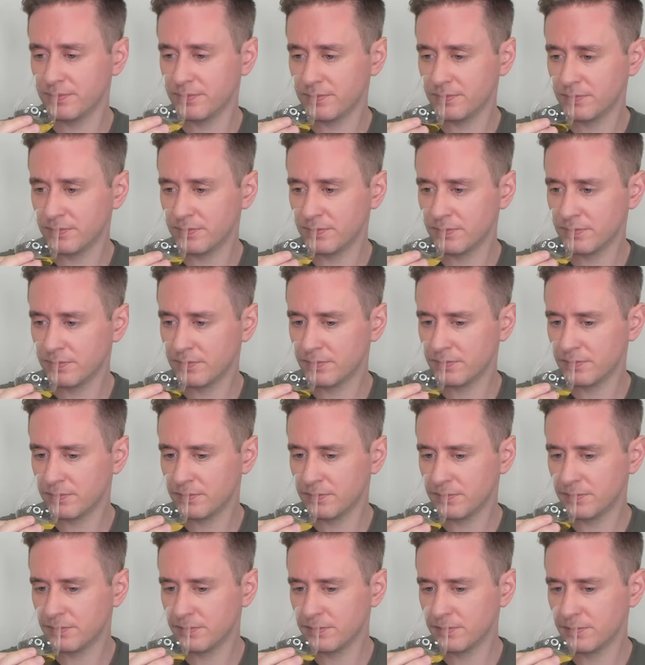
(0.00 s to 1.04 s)

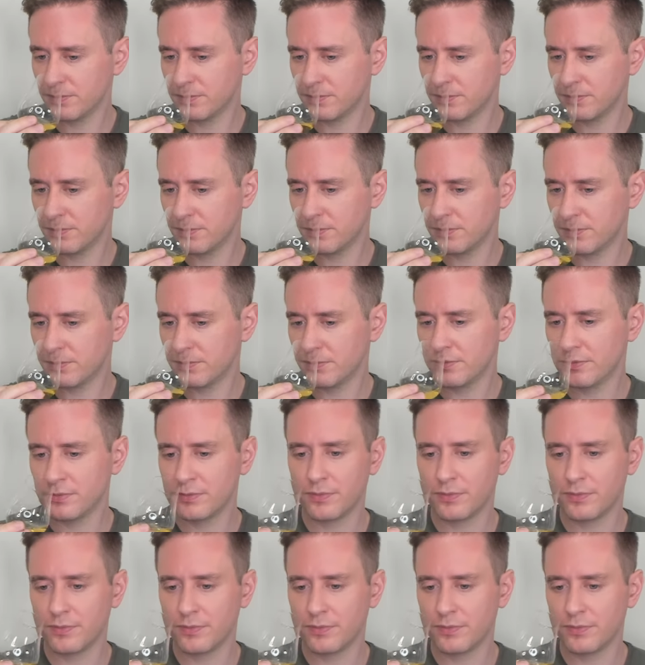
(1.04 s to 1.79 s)
(silence)